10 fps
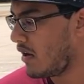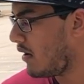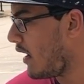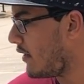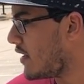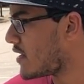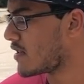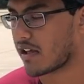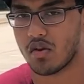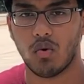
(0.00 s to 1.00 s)
and this is
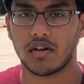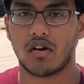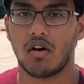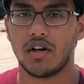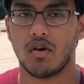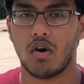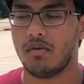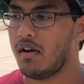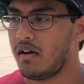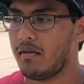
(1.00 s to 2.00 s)
like the one car you own,
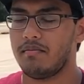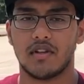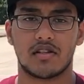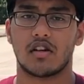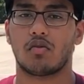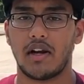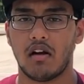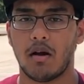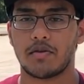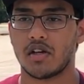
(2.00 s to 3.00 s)
this is a great option.